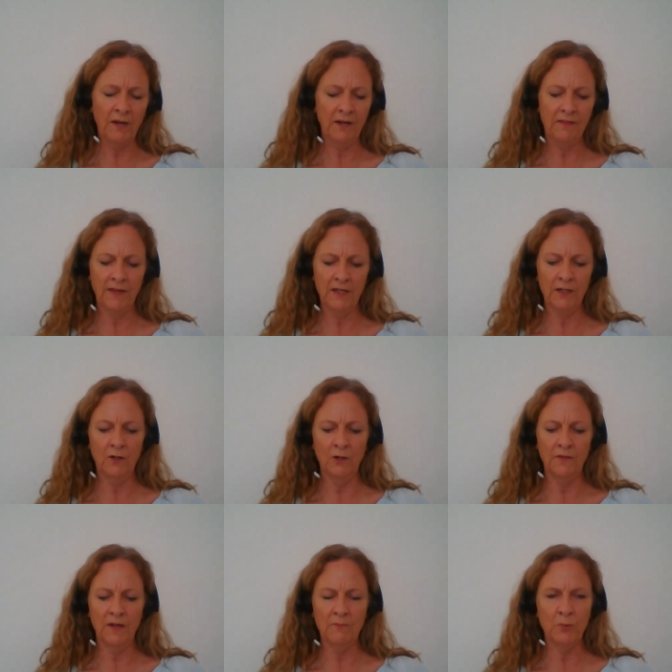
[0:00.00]
I think,
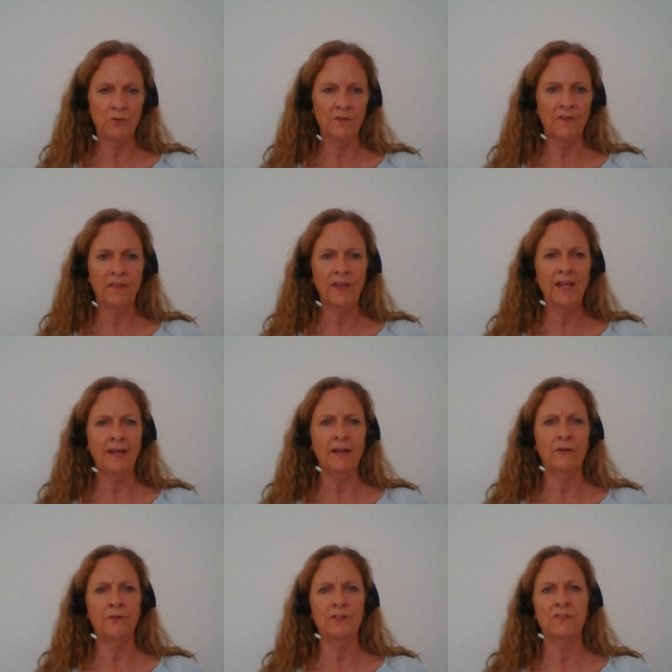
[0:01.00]
the important thing
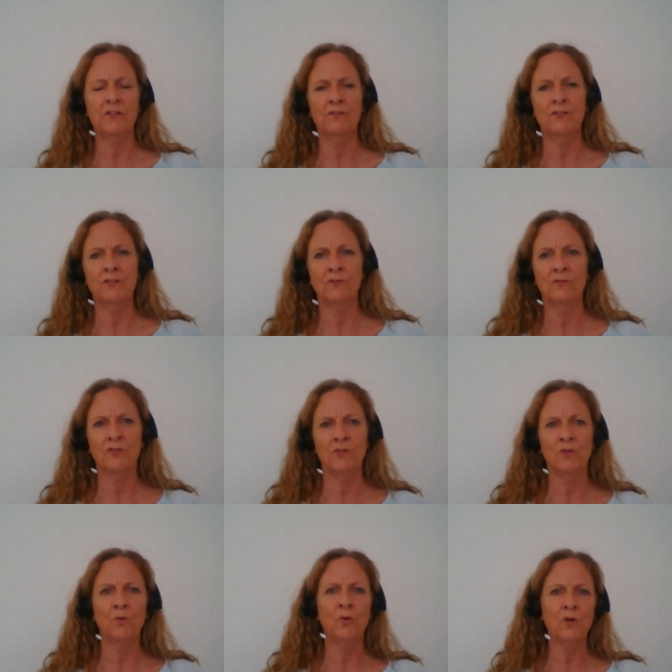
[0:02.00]
here is to
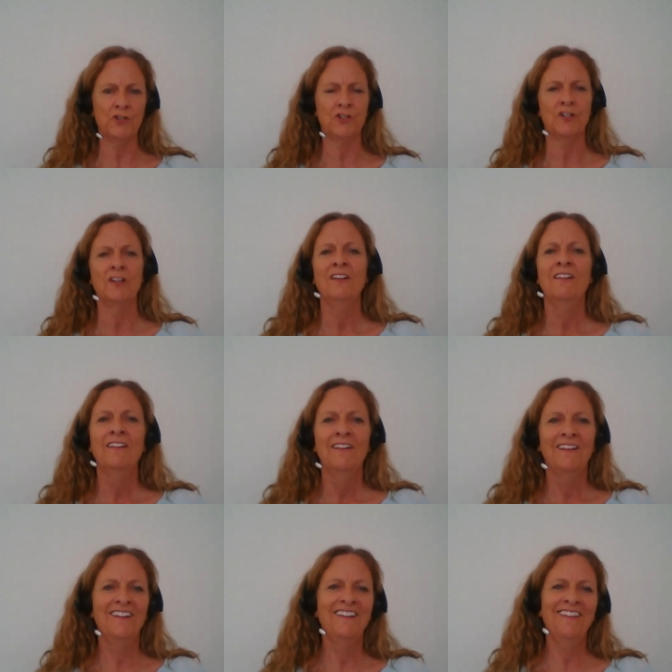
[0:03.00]
quash
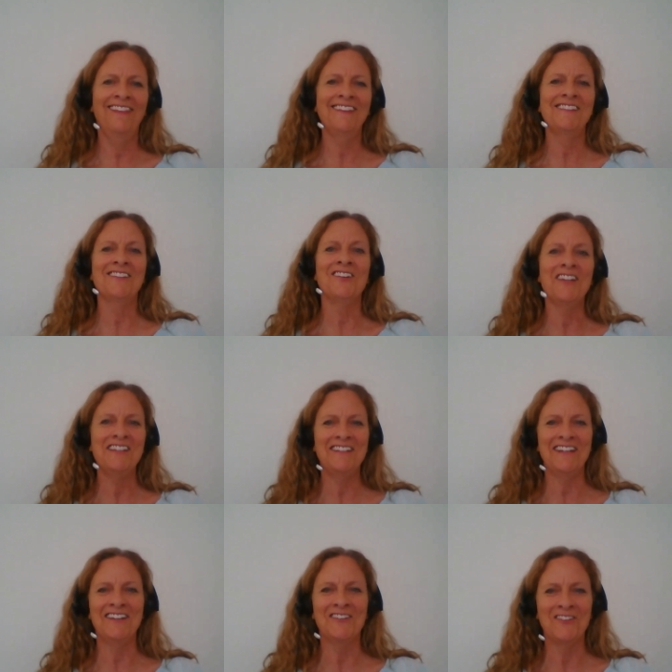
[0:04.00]
this
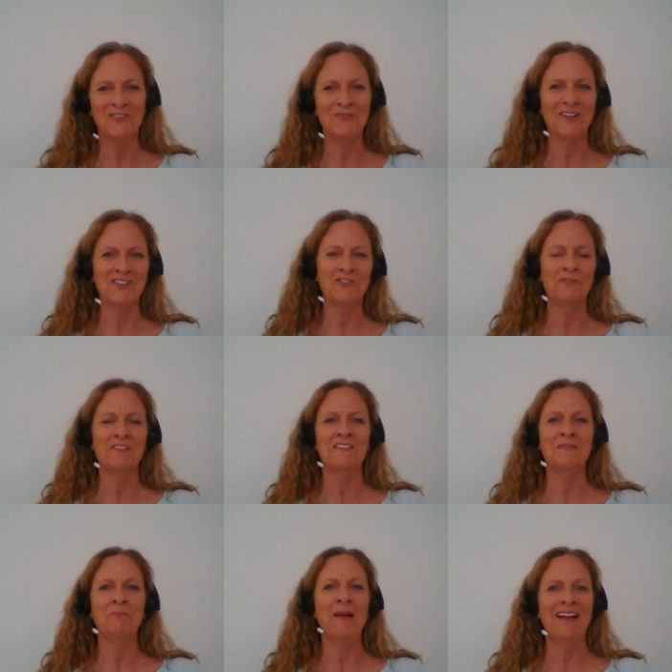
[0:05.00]
idea that Russia
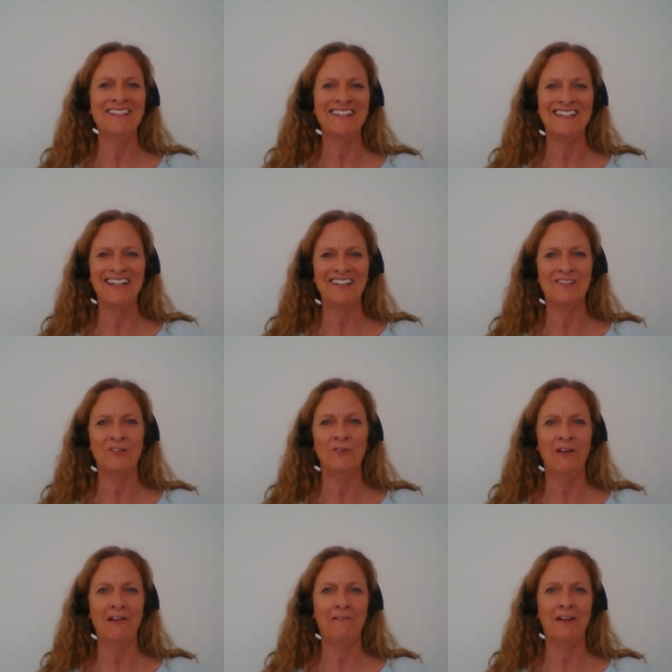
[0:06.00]
is abandoning
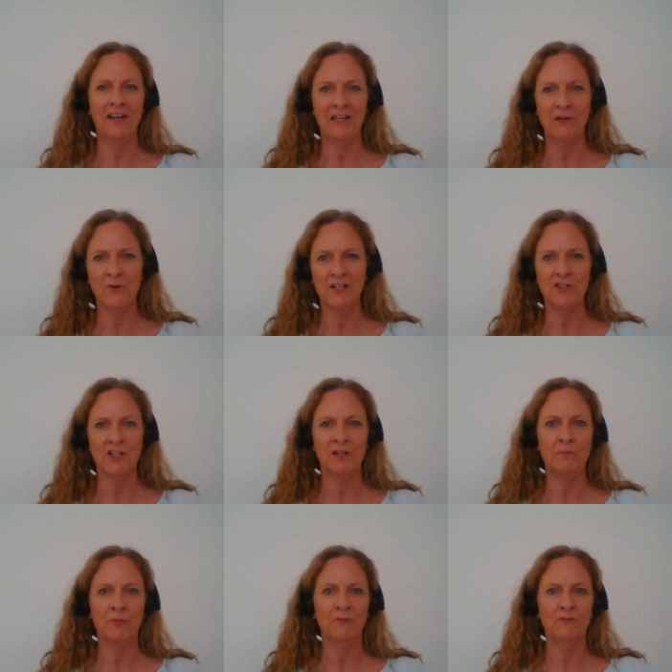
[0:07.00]
Syria in any way,
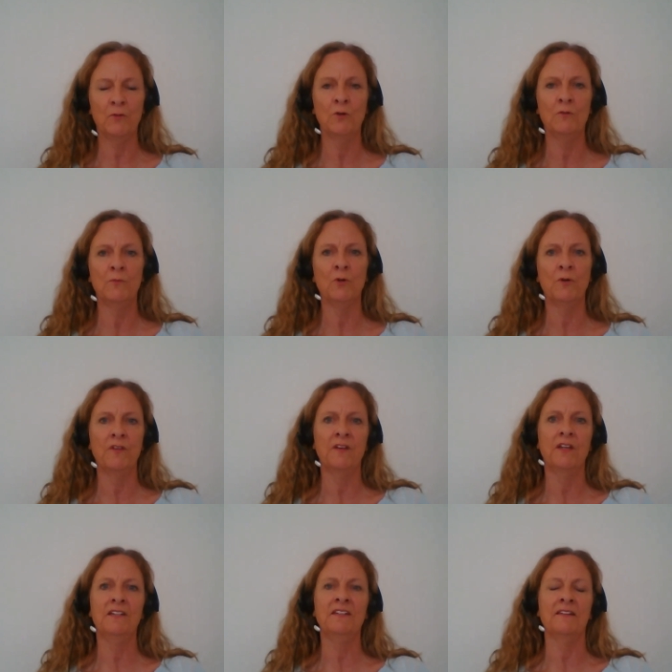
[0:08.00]
shape, or form, or
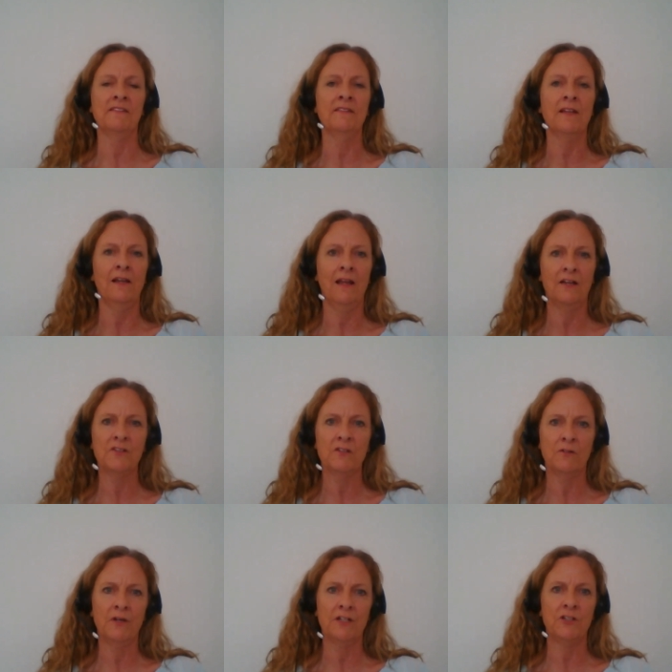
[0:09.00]
that it doesn't allow
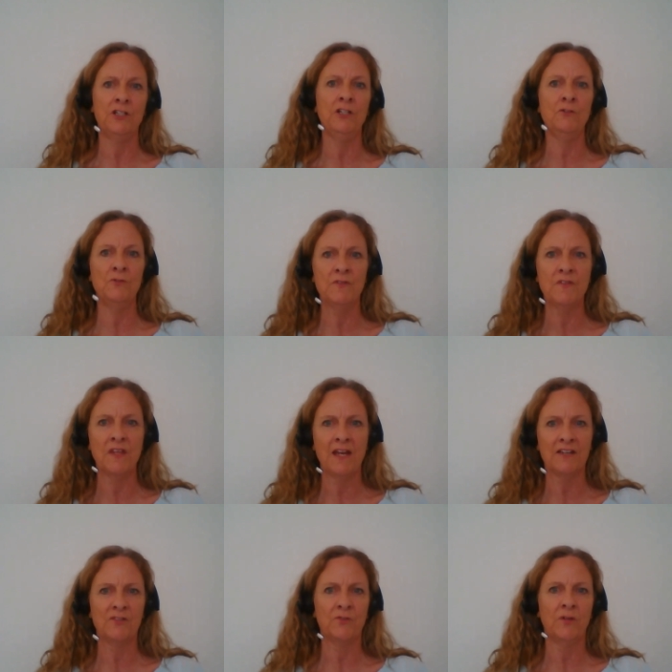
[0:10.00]
Syria to use the
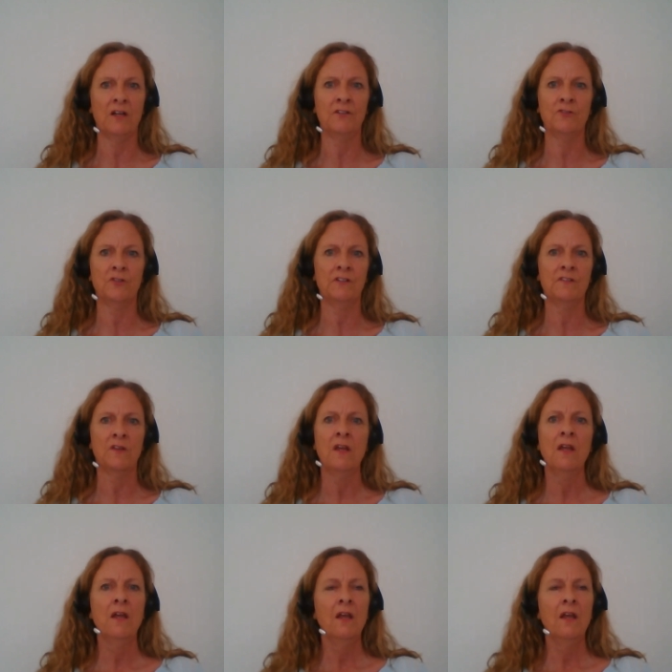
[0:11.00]
S-300s.